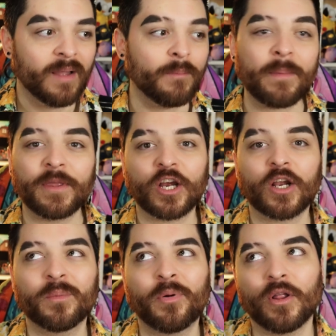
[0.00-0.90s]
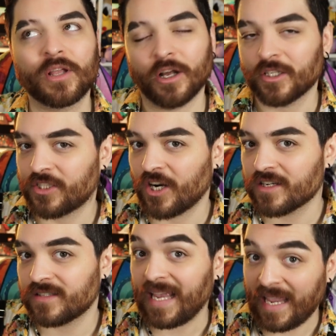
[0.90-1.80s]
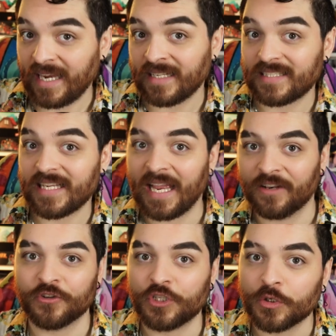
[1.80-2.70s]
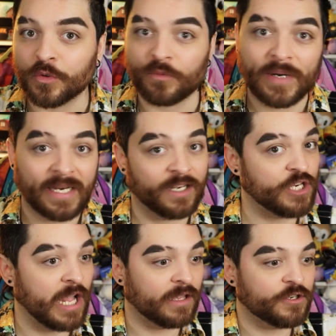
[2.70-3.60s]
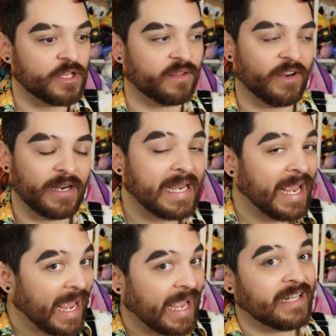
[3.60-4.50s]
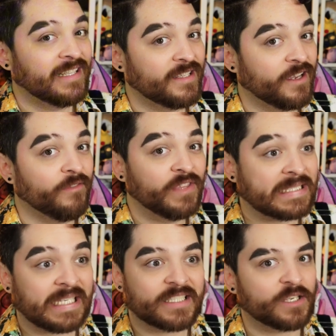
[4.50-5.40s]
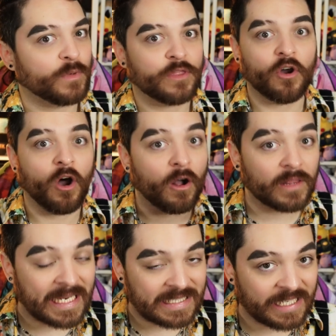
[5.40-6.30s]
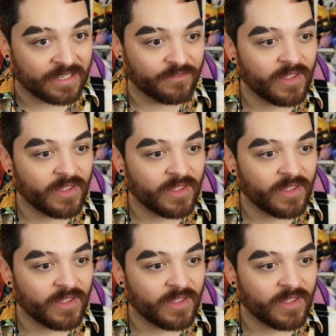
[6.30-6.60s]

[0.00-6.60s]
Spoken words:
Maybe they're gonna pull in All Stars 8 and do the reading challenge at the very end of the season with all 18 of